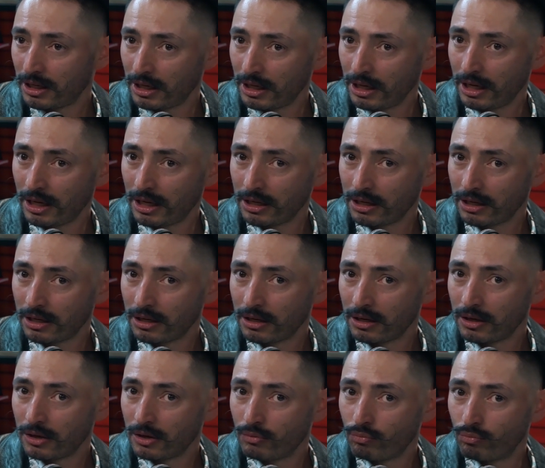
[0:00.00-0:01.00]
in
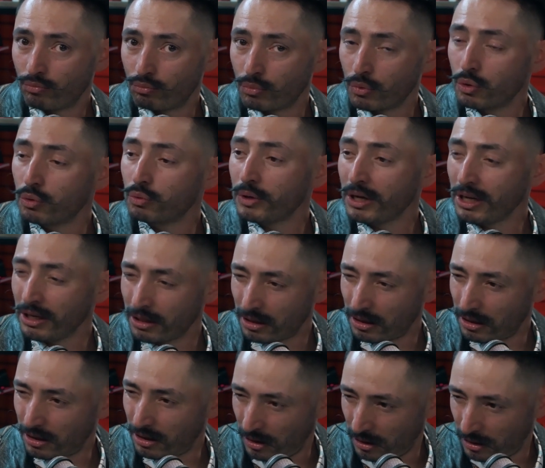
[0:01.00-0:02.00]
moving
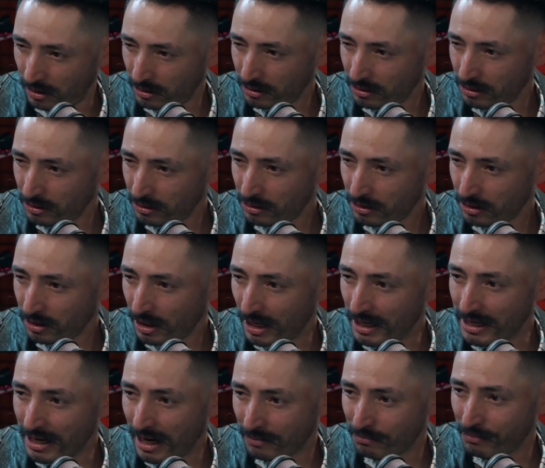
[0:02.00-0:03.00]
on
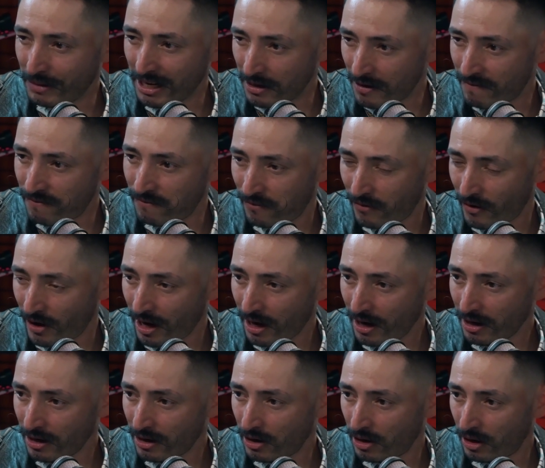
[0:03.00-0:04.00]
and not being
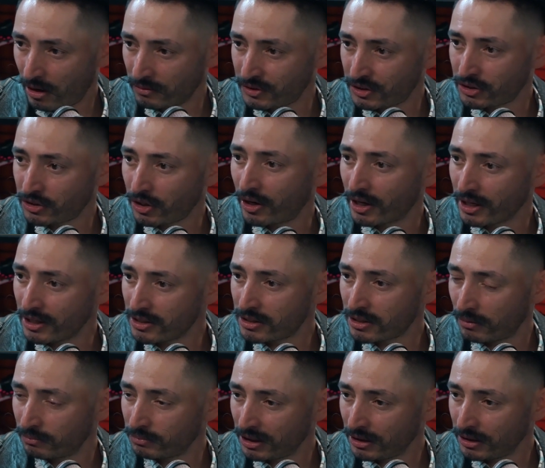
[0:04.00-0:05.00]
afraid of starting
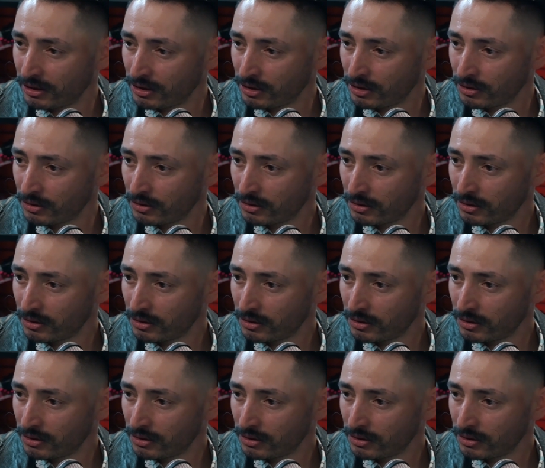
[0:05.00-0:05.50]
something new.